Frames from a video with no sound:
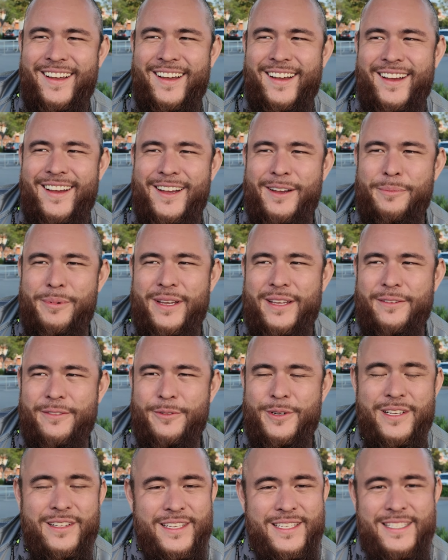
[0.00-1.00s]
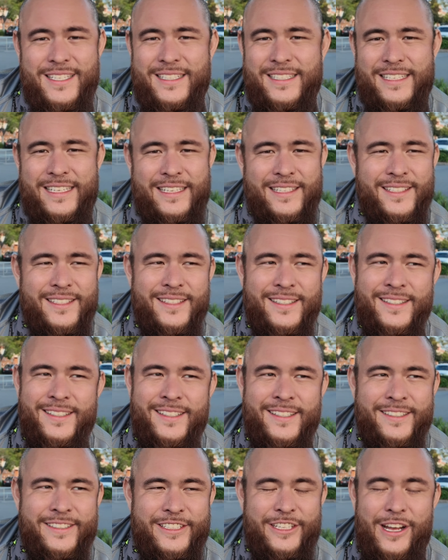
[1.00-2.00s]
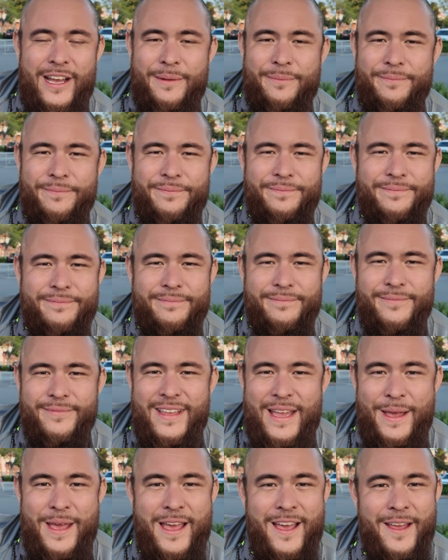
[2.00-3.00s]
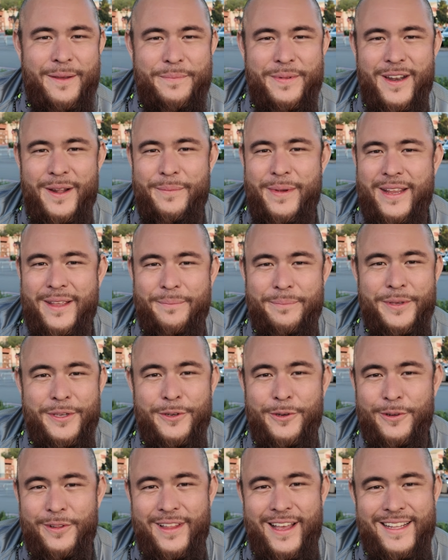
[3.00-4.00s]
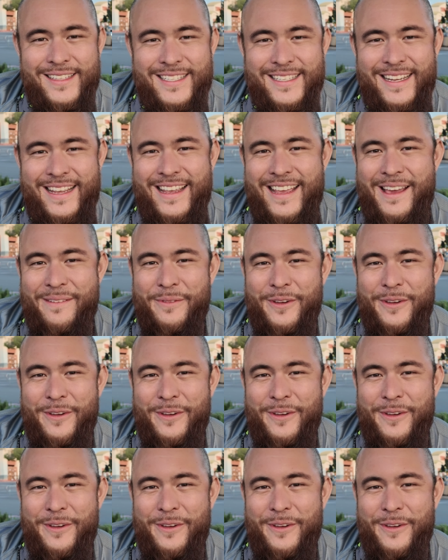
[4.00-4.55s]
But realistically, you know, I've been on my computer a lot today.